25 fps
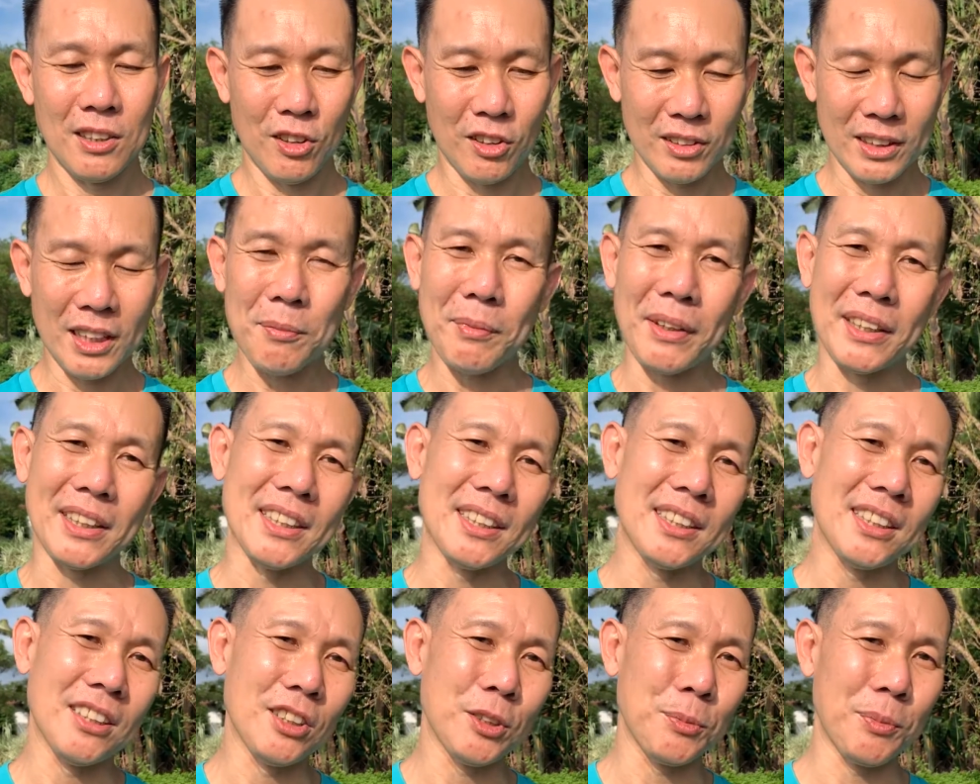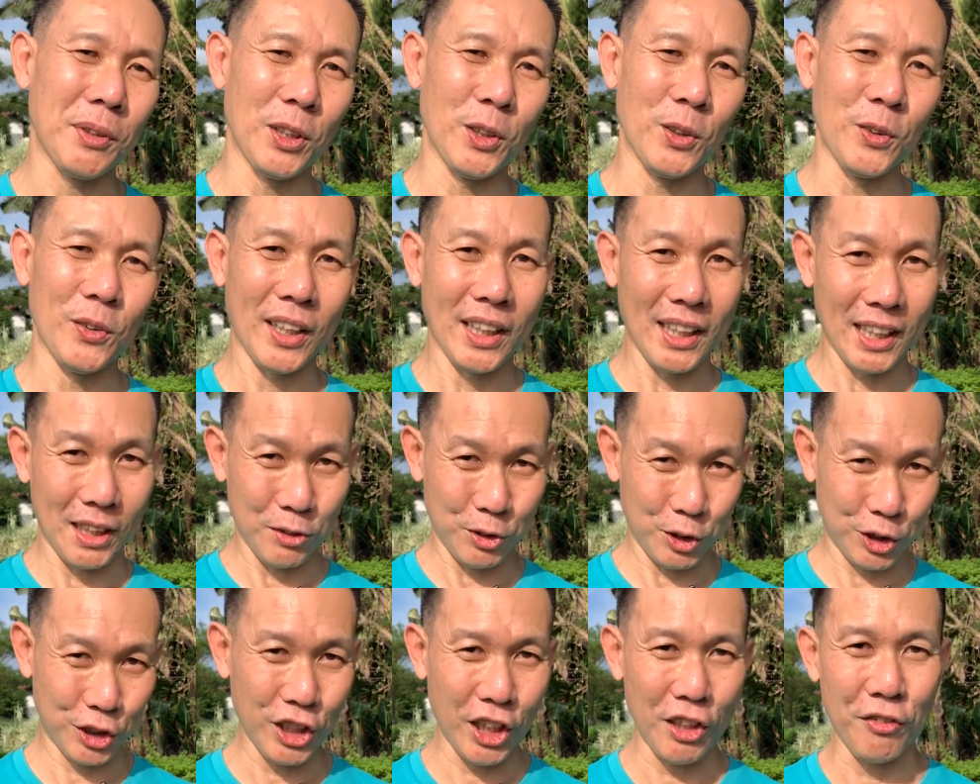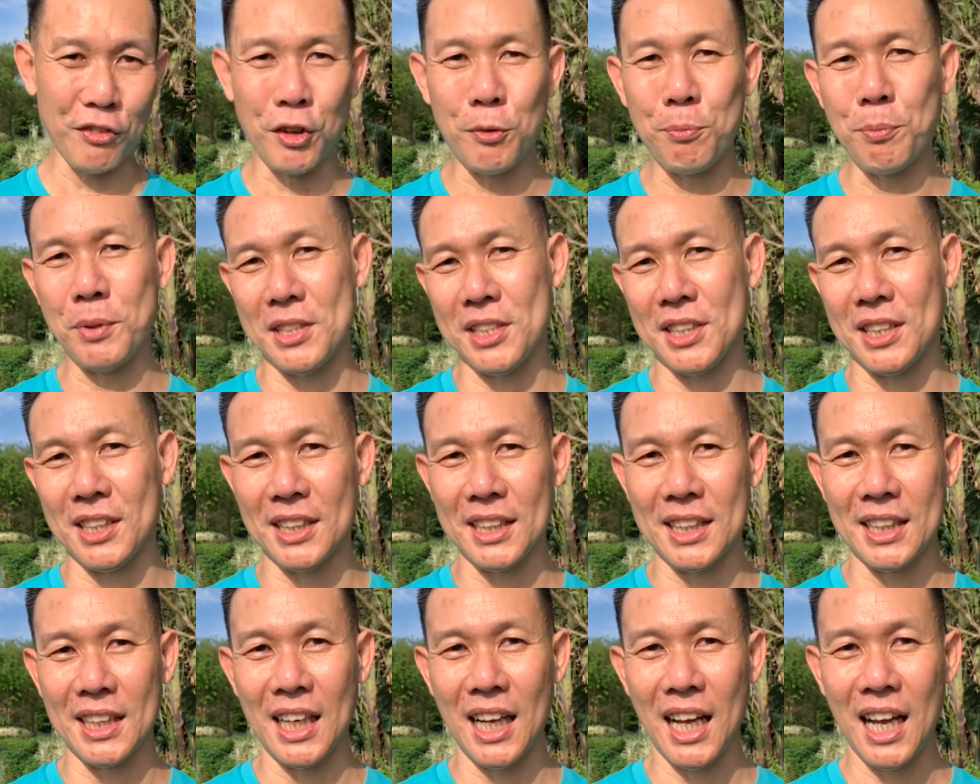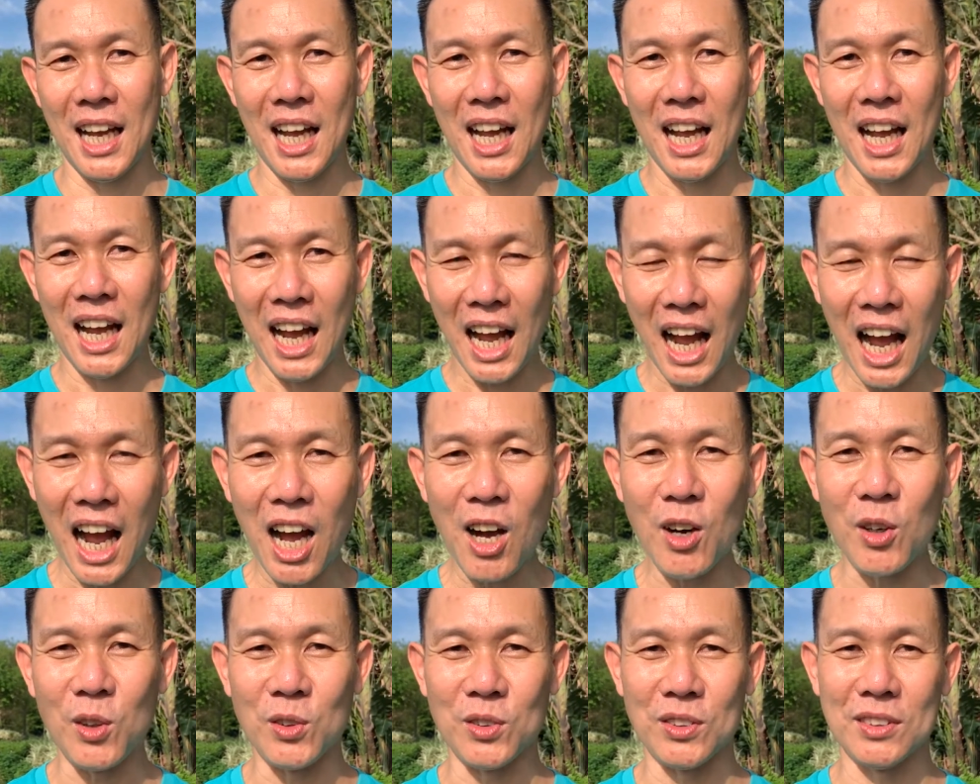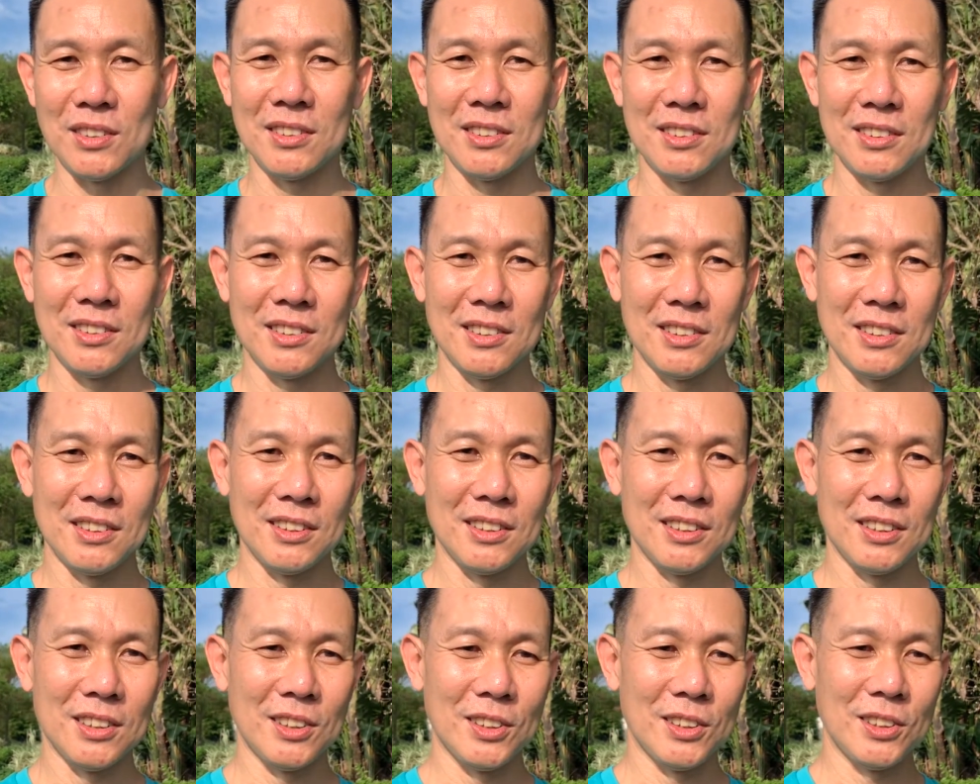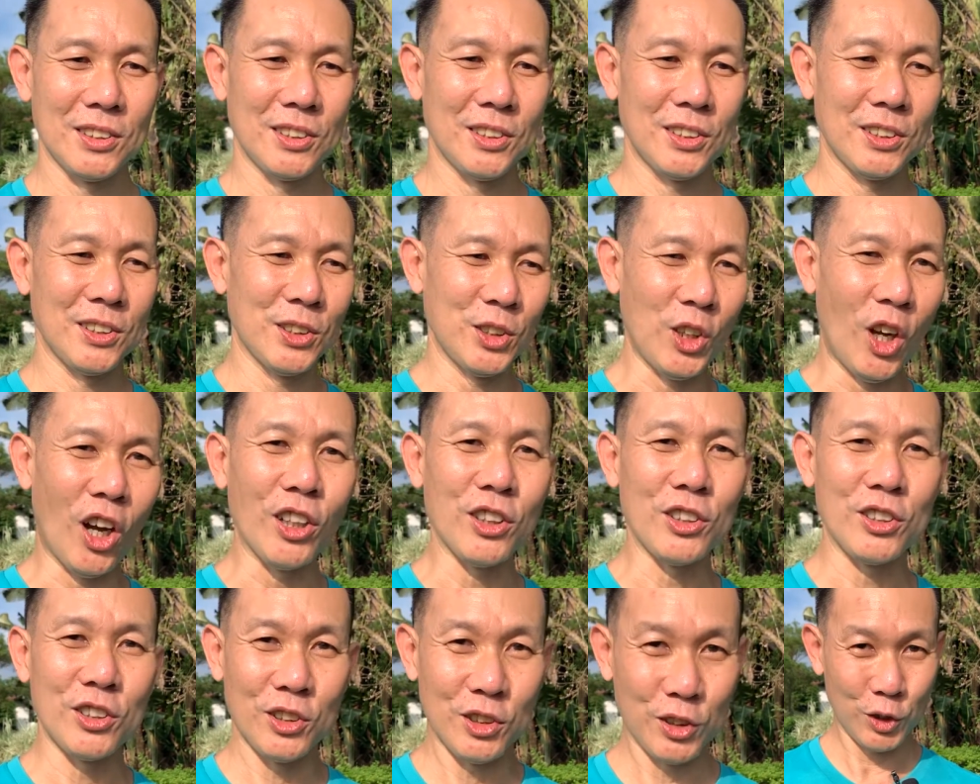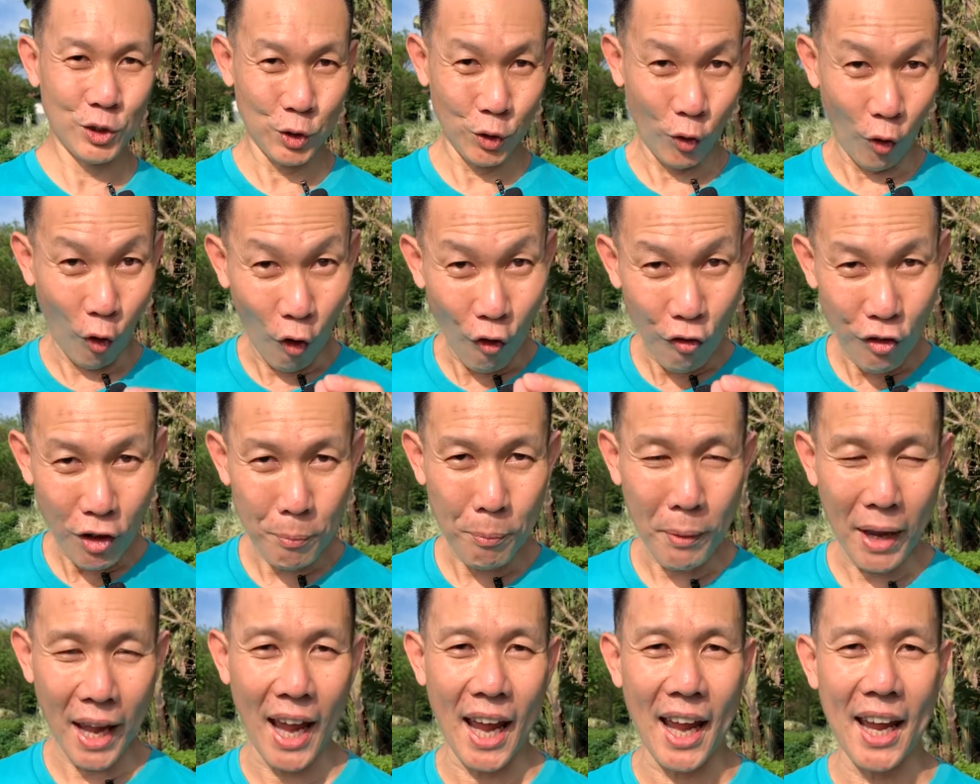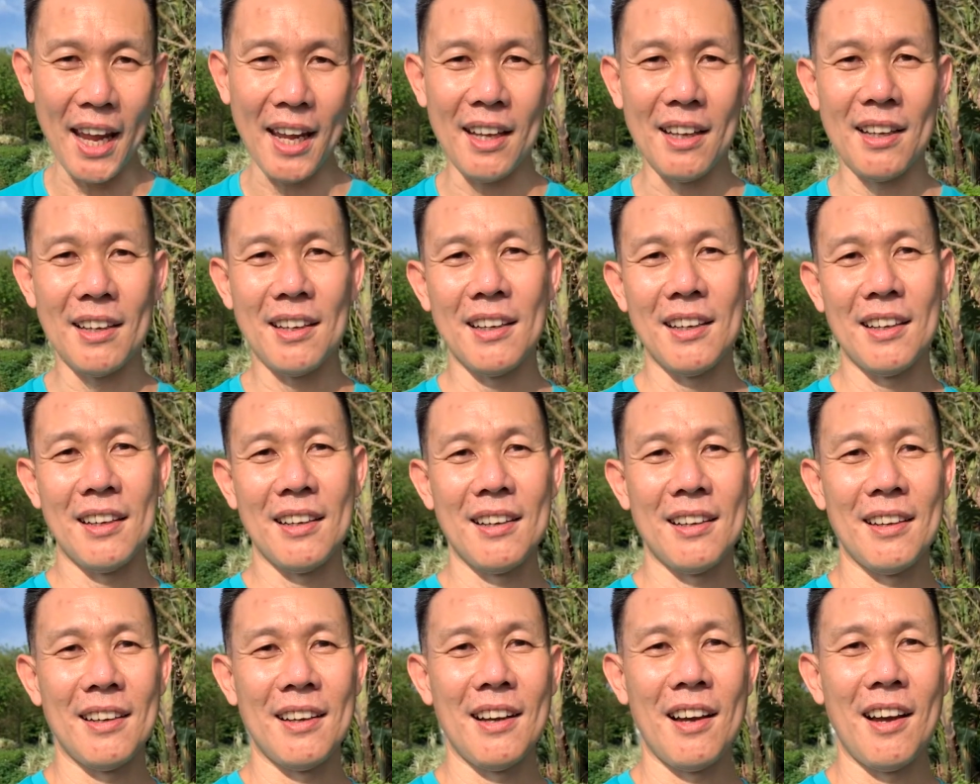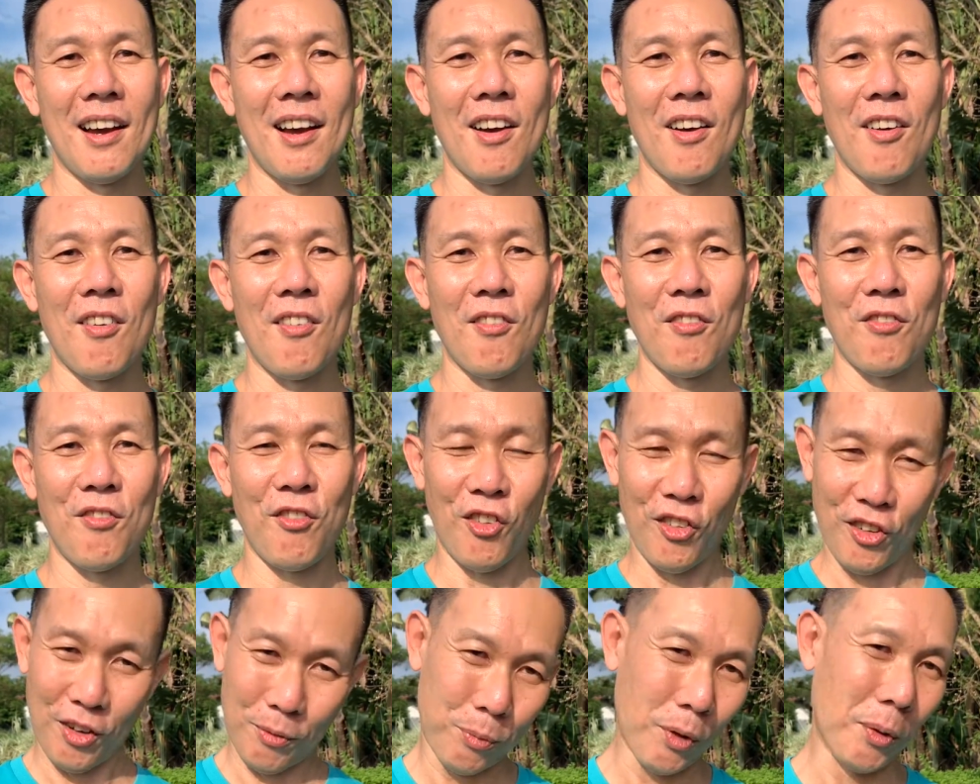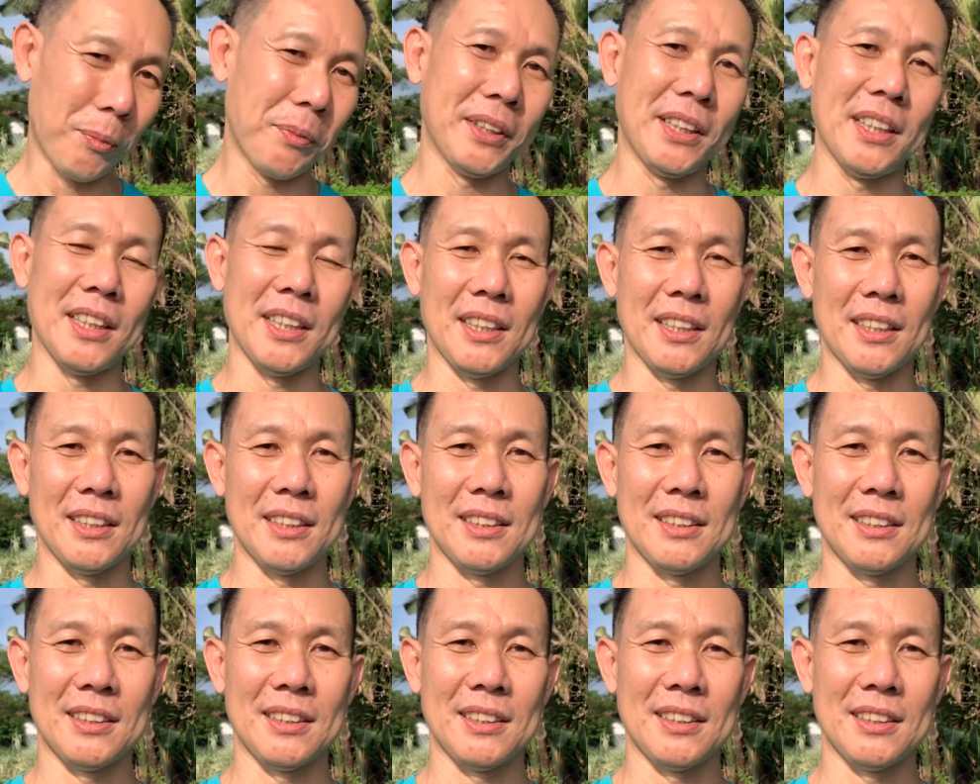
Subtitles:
contact my details below and I'll share with you personally how not to overpay for your property.